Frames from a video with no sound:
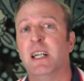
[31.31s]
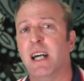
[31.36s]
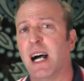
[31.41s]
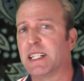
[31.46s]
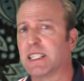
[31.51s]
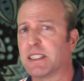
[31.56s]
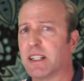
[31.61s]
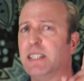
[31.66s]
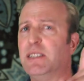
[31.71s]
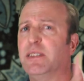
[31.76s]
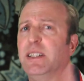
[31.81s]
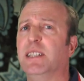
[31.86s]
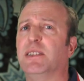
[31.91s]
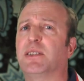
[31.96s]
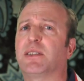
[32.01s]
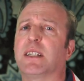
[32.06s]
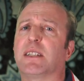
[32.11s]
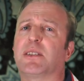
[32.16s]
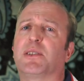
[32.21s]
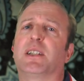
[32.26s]
And in nineteen
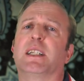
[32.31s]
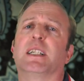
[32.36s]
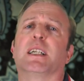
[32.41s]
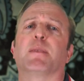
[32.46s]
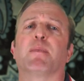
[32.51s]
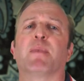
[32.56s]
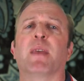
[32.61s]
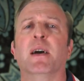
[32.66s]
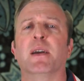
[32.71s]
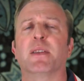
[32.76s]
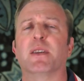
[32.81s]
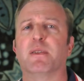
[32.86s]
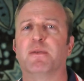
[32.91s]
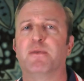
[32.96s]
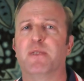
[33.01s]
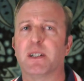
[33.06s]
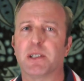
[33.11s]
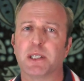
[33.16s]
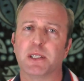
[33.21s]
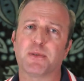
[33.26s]
sixteen, the
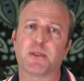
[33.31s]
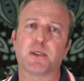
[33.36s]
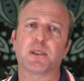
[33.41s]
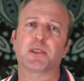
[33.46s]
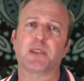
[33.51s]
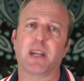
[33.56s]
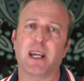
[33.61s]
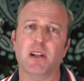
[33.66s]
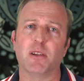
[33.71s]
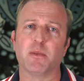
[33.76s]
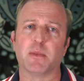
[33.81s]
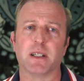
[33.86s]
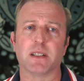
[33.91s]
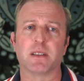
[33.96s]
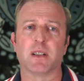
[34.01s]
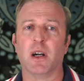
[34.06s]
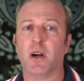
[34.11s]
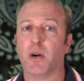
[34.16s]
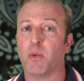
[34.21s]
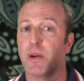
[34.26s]
very first
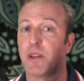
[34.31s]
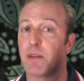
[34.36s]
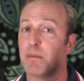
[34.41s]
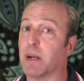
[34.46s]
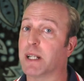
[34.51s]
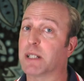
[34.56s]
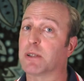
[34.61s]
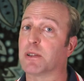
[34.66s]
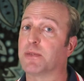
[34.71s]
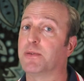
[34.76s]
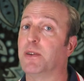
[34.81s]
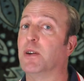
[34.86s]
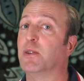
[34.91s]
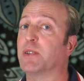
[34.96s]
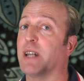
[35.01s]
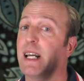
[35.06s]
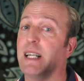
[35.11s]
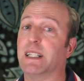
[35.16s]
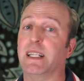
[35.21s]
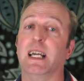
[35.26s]
helmet with a
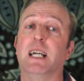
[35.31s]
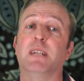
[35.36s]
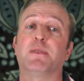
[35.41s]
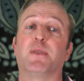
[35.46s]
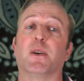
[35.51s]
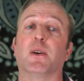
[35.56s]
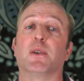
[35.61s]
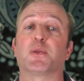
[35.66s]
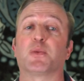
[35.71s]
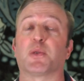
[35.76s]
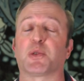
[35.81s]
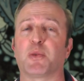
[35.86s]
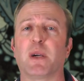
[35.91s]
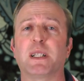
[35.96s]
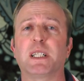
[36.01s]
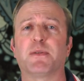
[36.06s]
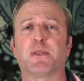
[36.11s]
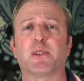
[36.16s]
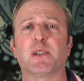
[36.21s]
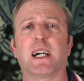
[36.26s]
microphone and headphones was
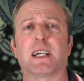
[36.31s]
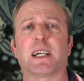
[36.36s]
ready for